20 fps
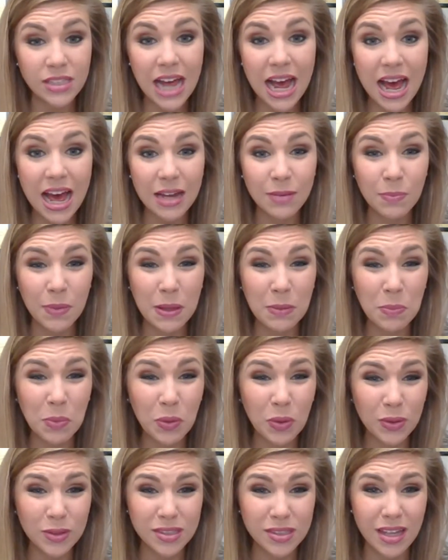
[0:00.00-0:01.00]
I had
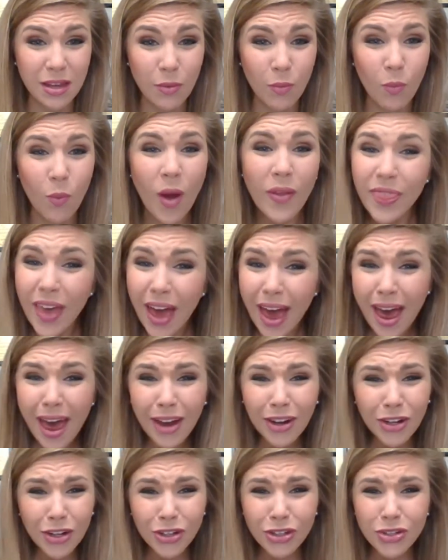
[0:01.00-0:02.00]
people saying, "What the
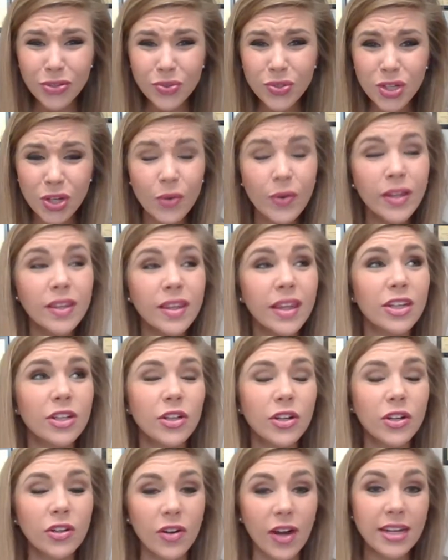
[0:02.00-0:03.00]
heck are you doing? Like
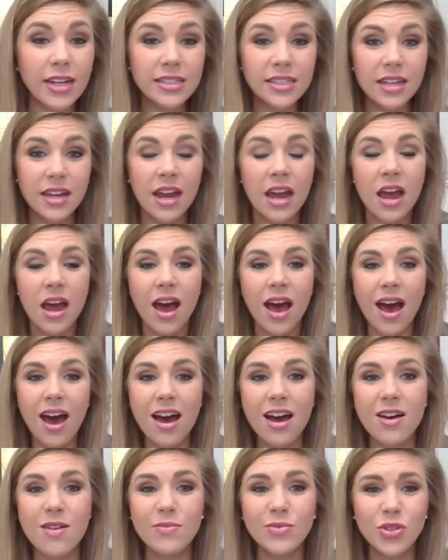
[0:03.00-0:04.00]
you're crazy.
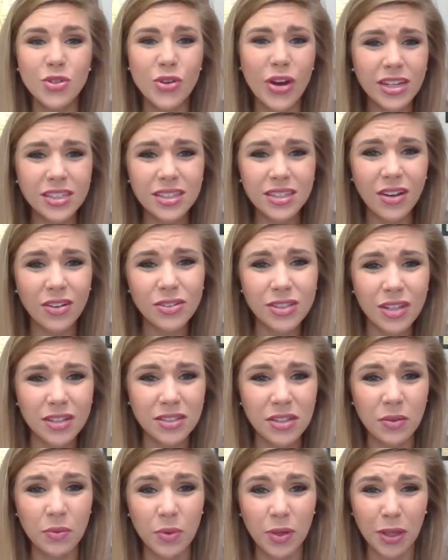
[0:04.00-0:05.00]
Direct sales
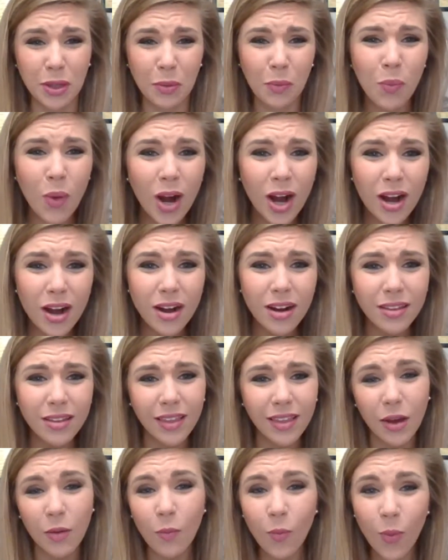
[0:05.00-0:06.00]
doesn't really work.
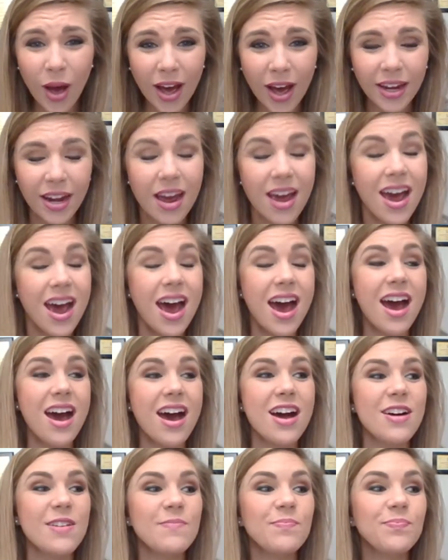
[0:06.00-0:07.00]
Like
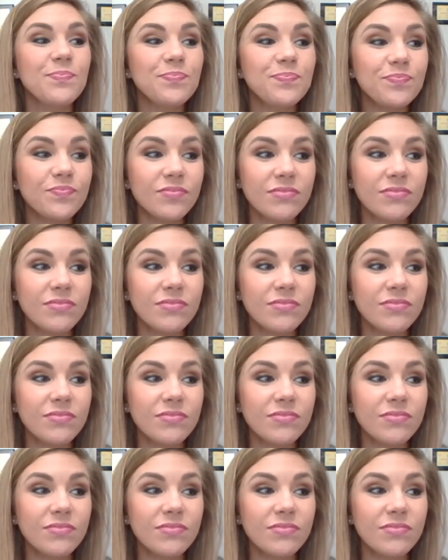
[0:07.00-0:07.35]
what?"